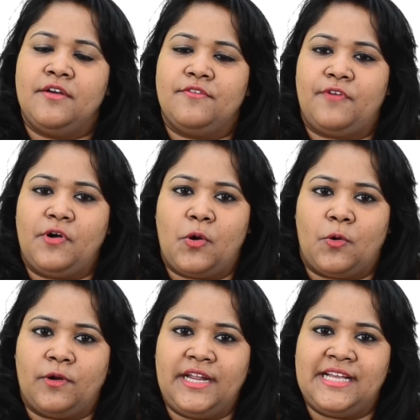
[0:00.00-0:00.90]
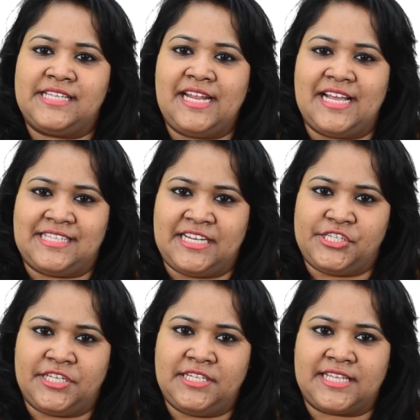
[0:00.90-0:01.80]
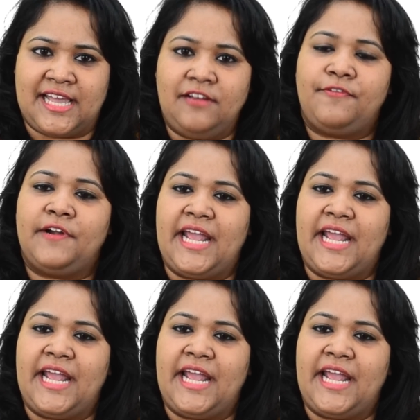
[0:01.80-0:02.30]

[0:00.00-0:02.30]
for code is an essential skill for